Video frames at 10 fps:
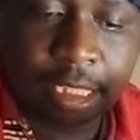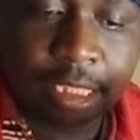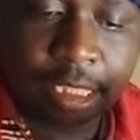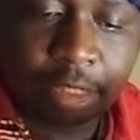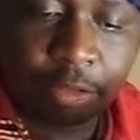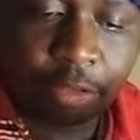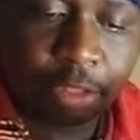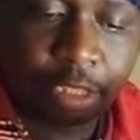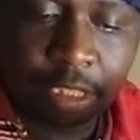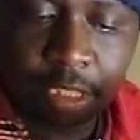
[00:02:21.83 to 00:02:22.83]
later
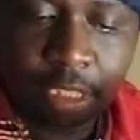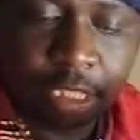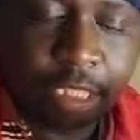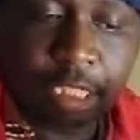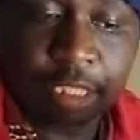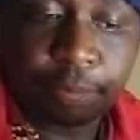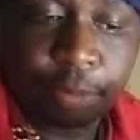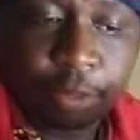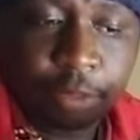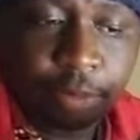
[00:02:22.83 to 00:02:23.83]
on
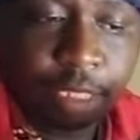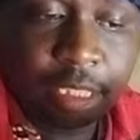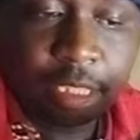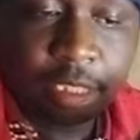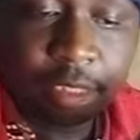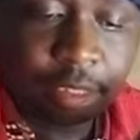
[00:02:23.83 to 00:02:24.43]
explode when